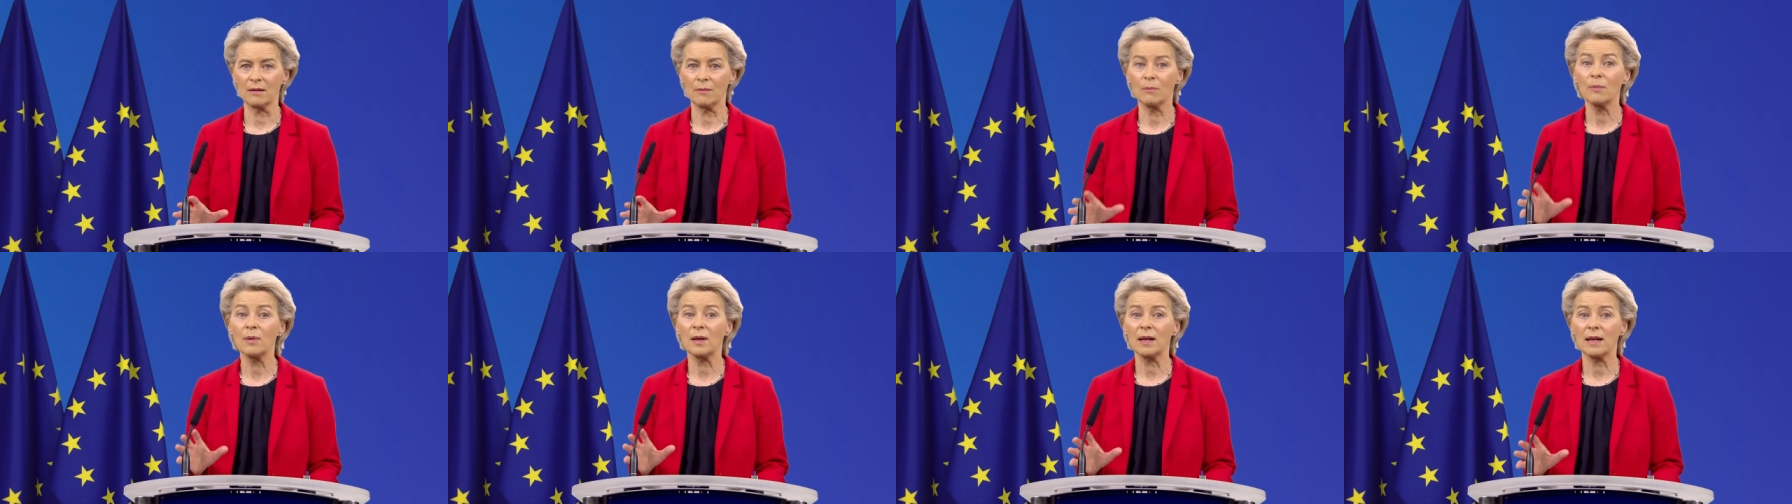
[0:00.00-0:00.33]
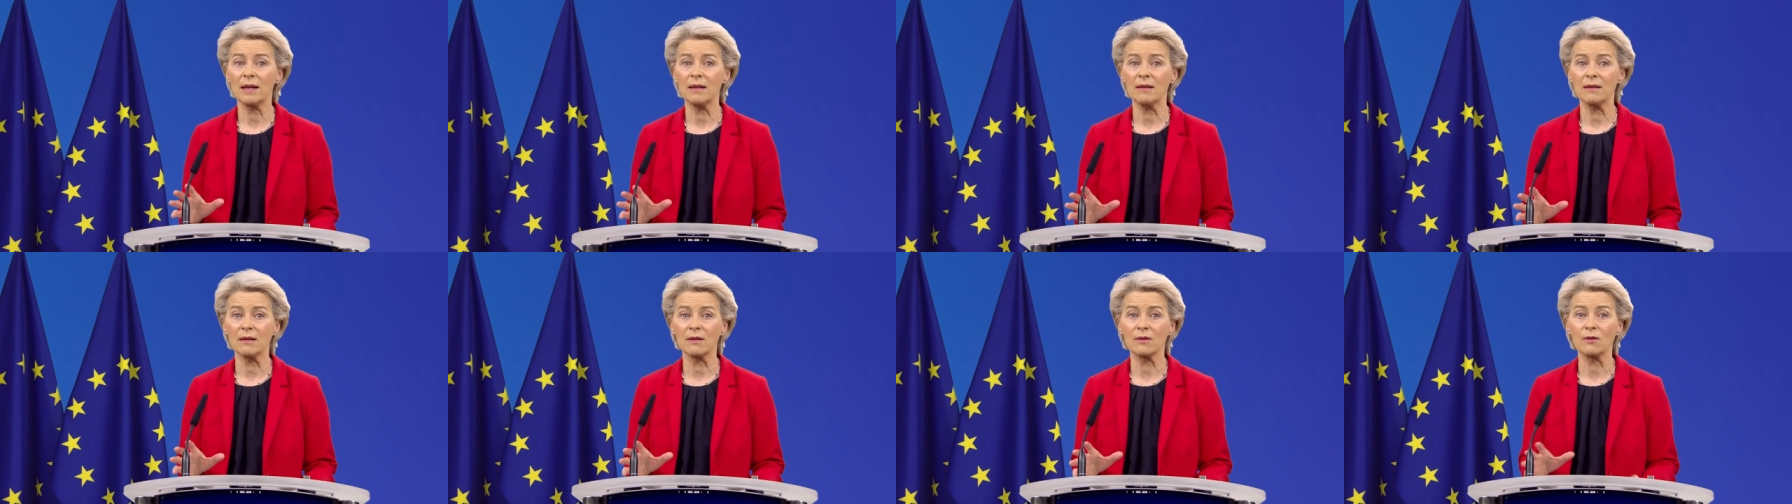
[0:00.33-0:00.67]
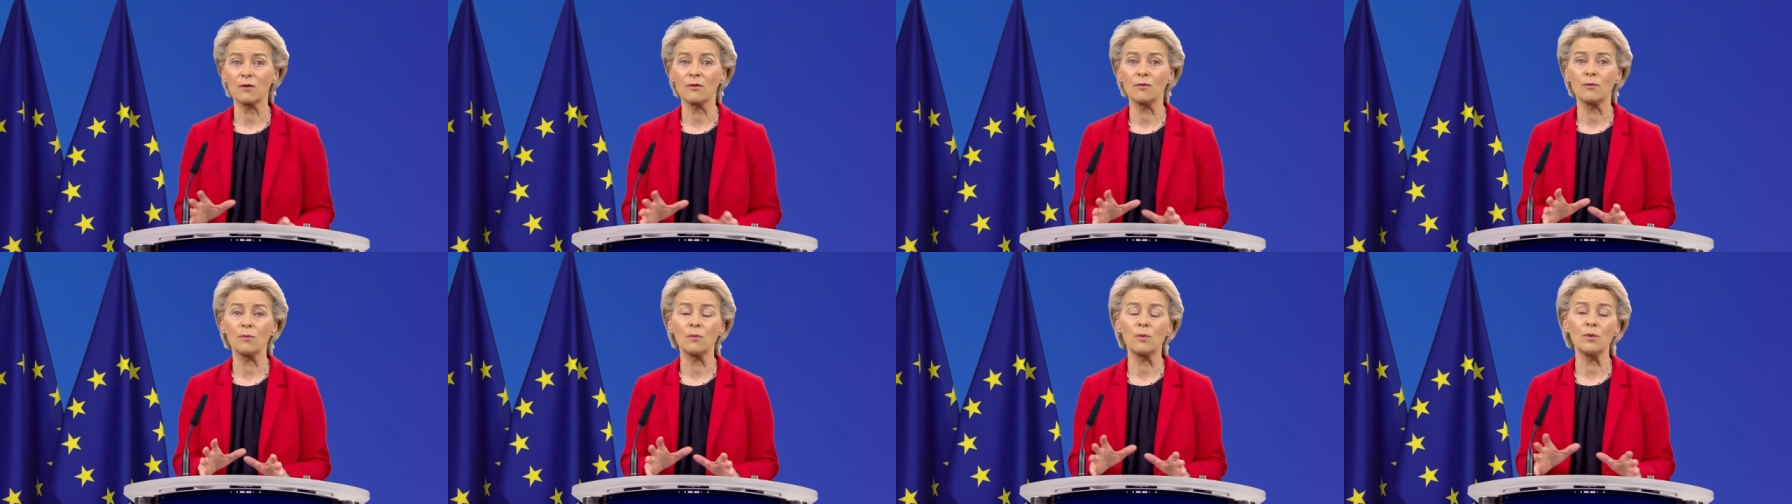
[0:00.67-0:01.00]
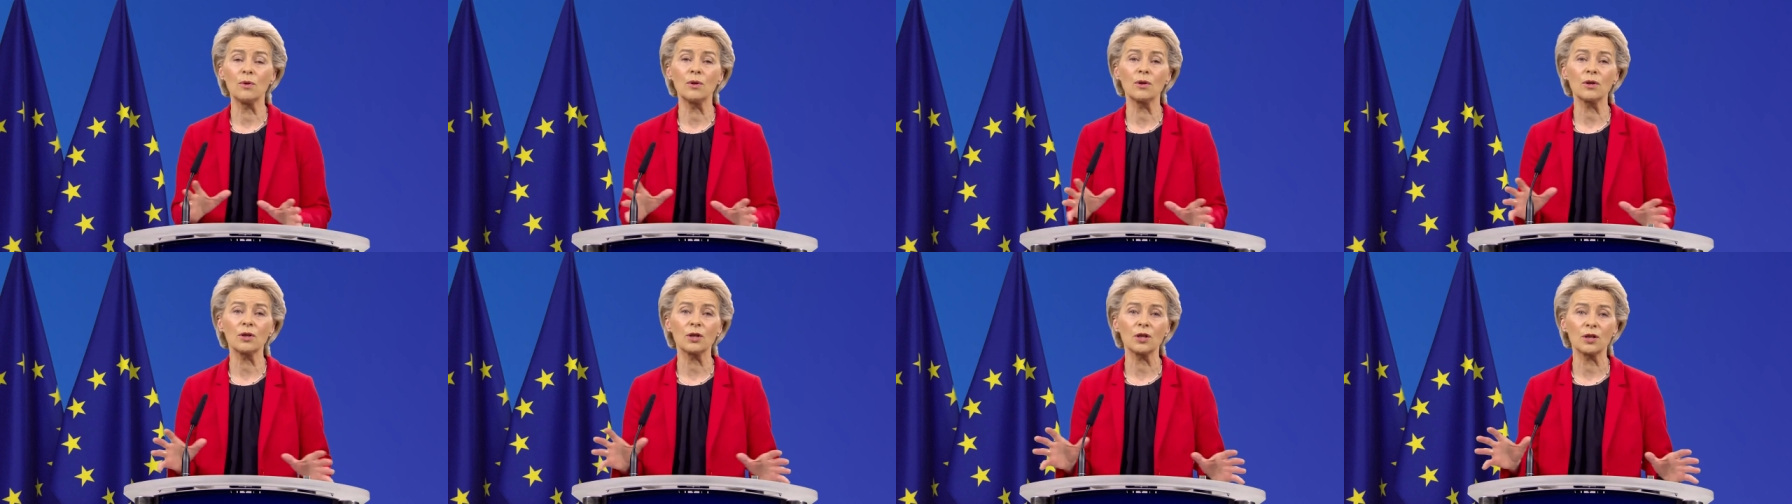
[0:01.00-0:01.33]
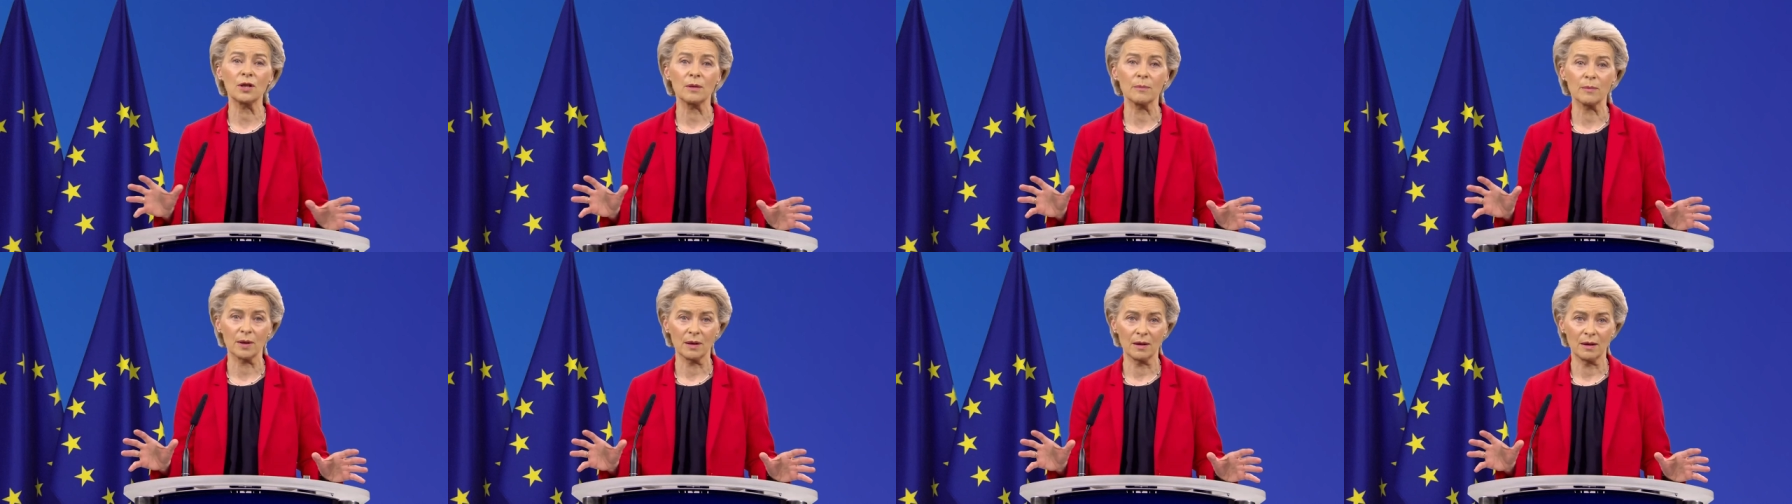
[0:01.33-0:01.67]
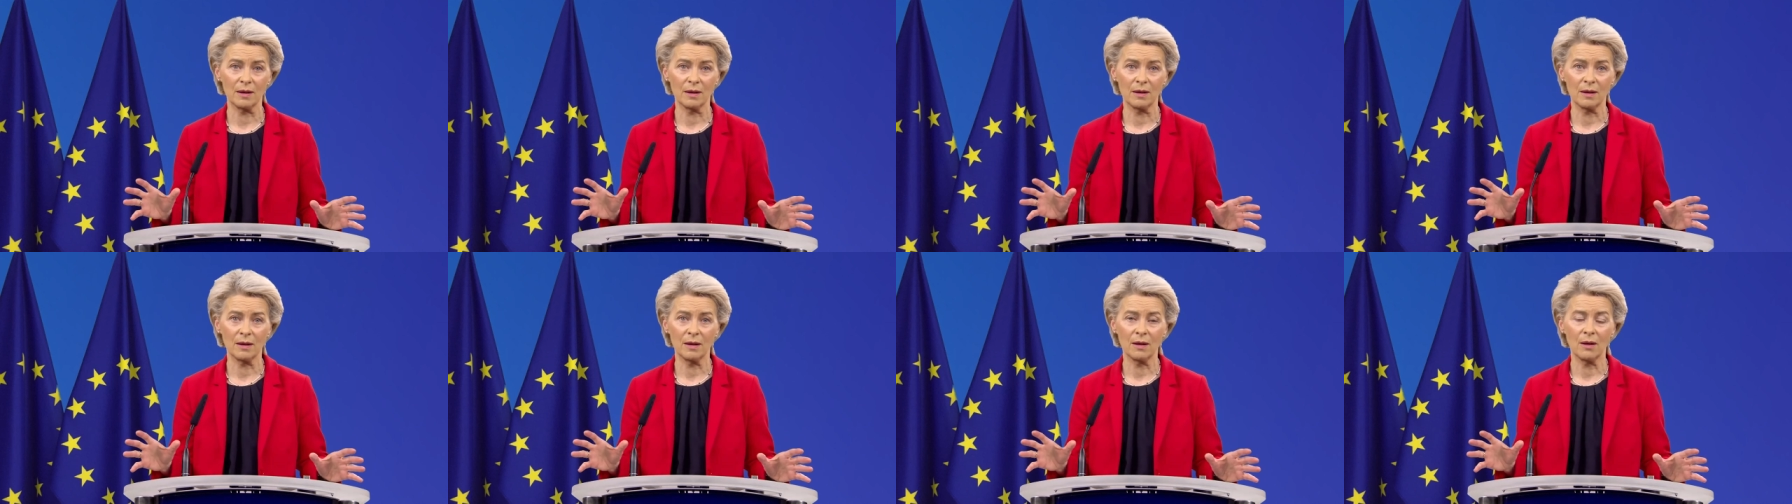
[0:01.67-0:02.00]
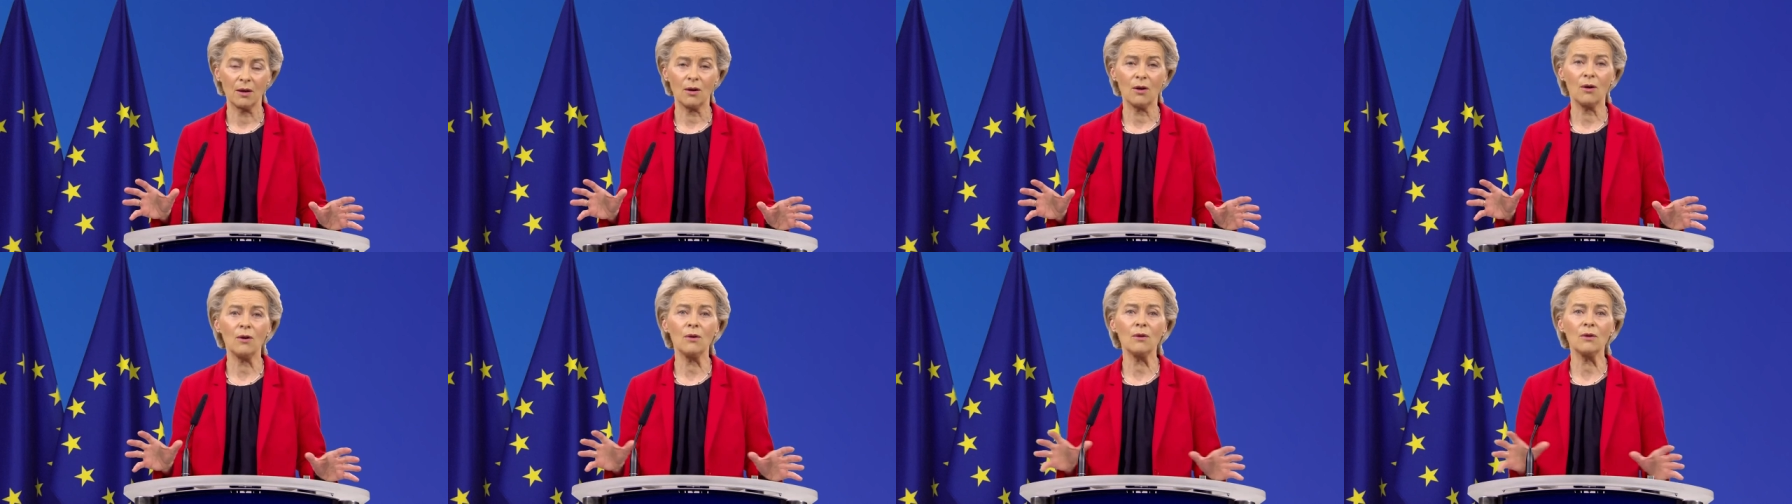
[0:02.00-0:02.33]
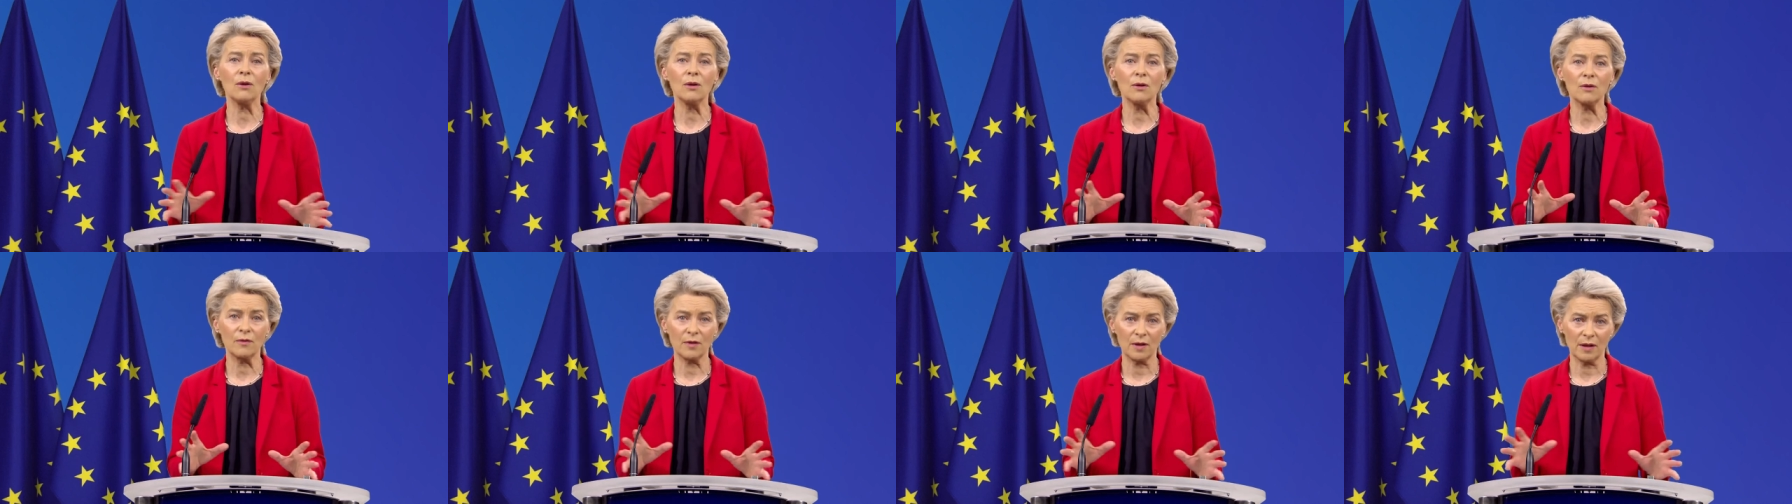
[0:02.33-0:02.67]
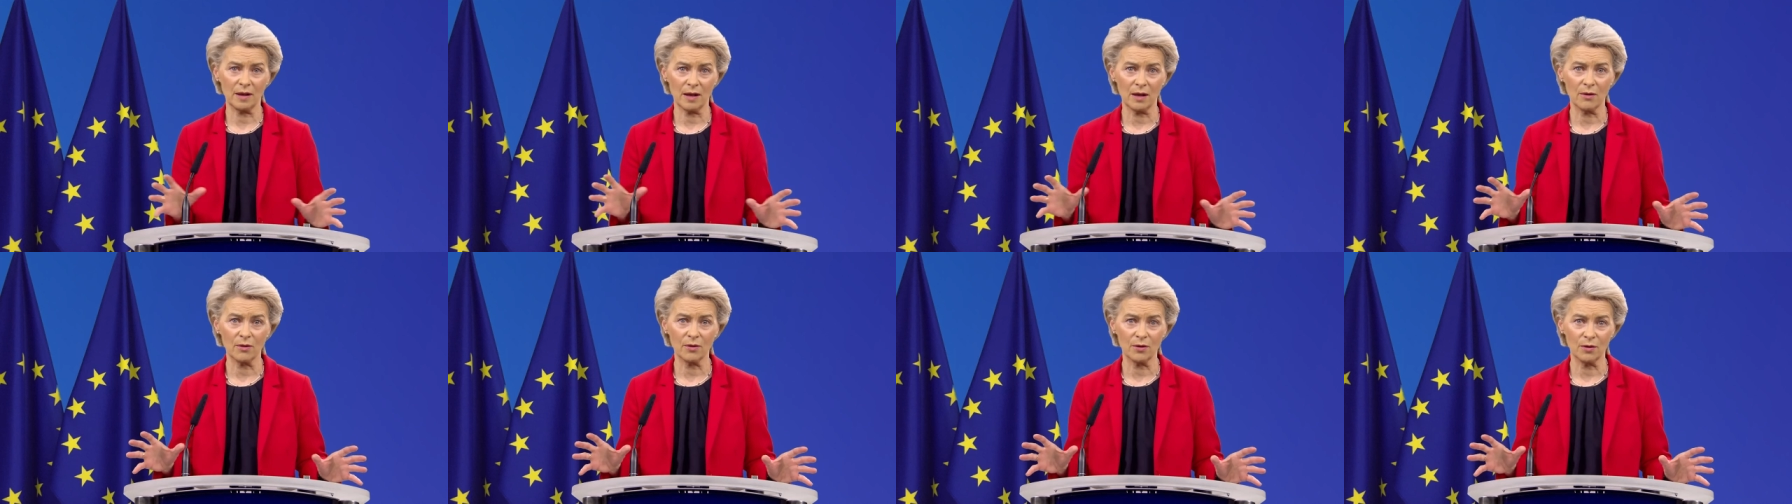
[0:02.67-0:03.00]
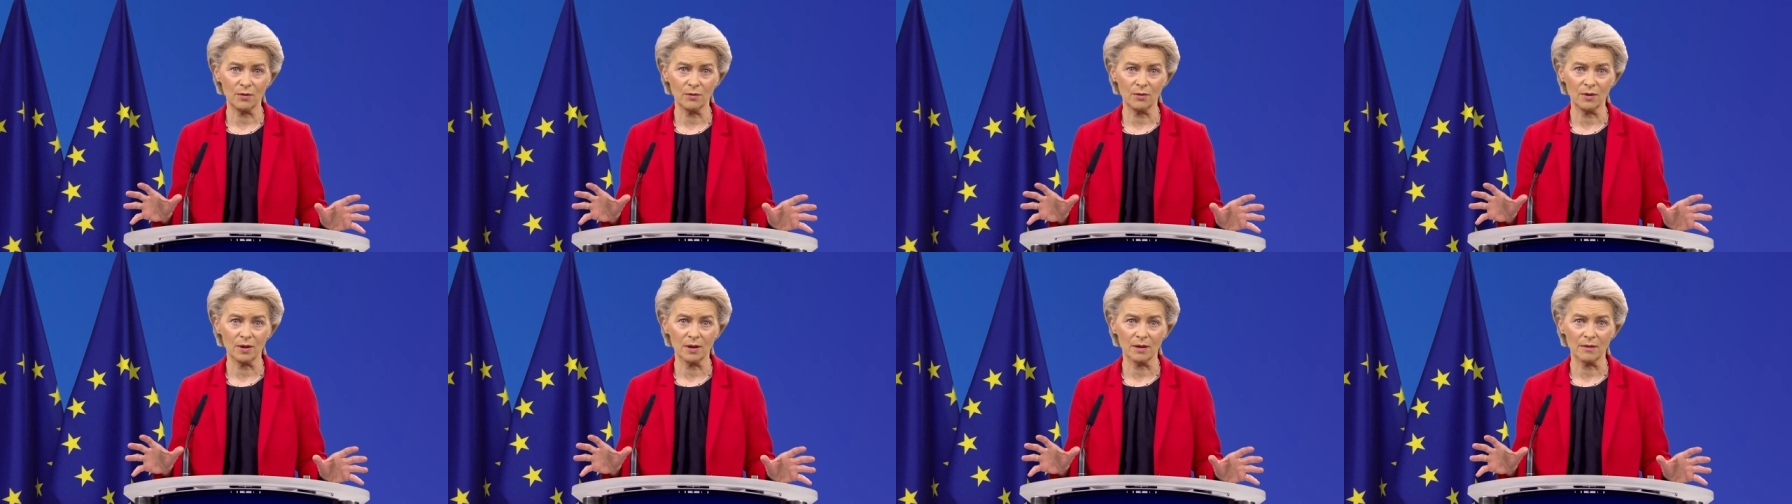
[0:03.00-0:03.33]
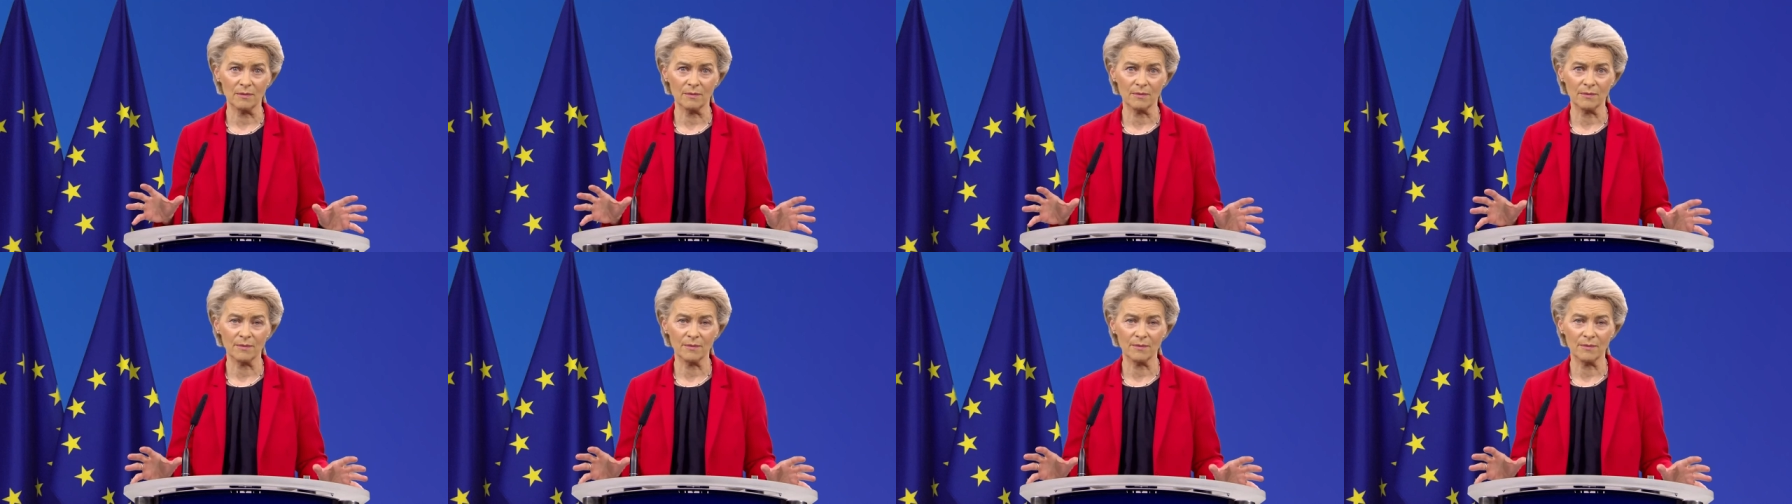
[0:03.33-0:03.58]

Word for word: places of worship all over in our union.